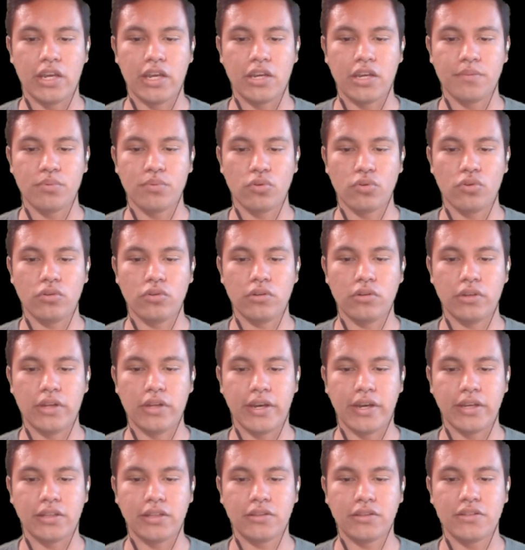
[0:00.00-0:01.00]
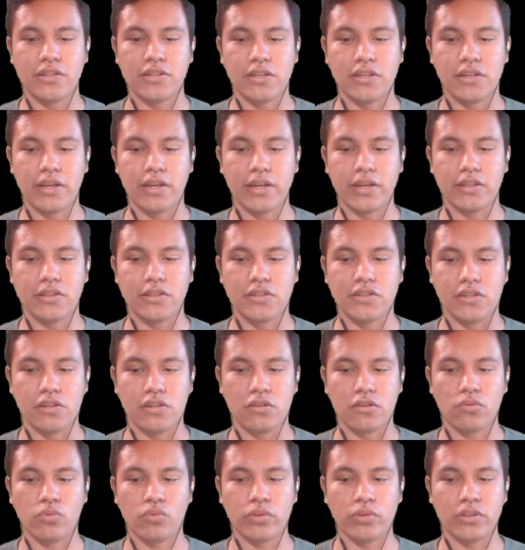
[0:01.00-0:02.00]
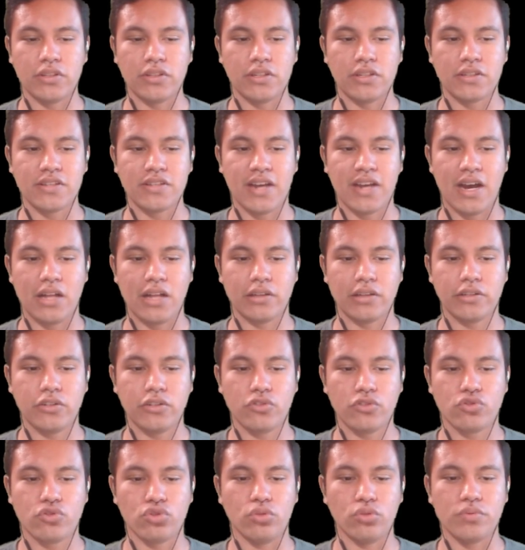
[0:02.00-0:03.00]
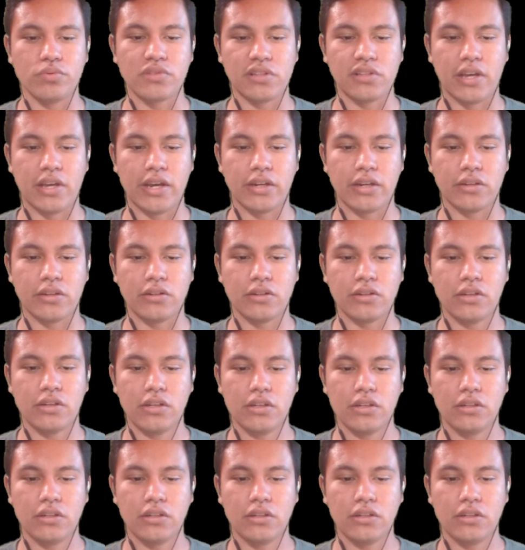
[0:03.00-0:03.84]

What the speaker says: April 1919 when the Italian troops landed